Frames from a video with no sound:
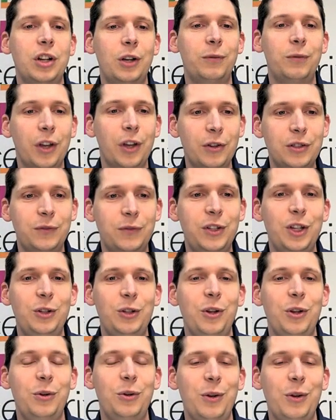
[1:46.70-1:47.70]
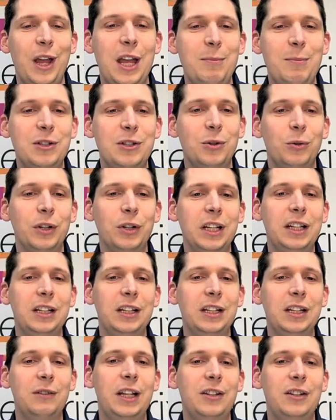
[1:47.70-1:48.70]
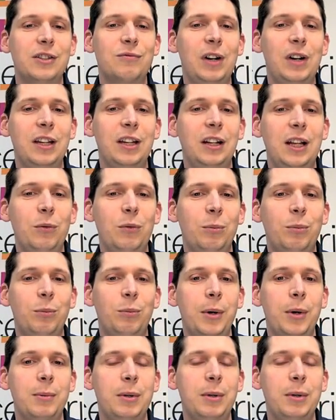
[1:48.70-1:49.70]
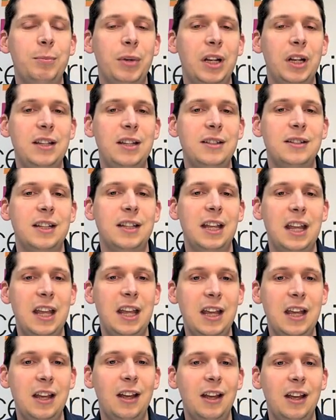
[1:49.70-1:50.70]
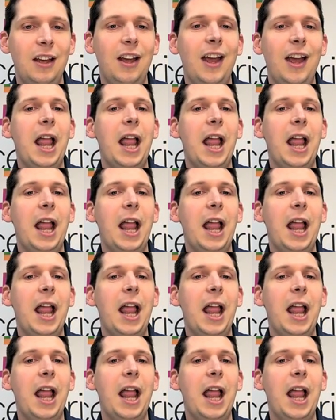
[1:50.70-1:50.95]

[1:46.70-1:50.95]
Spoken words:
I know for those of you who hear me talking at events regularly will probably be pleased to hear.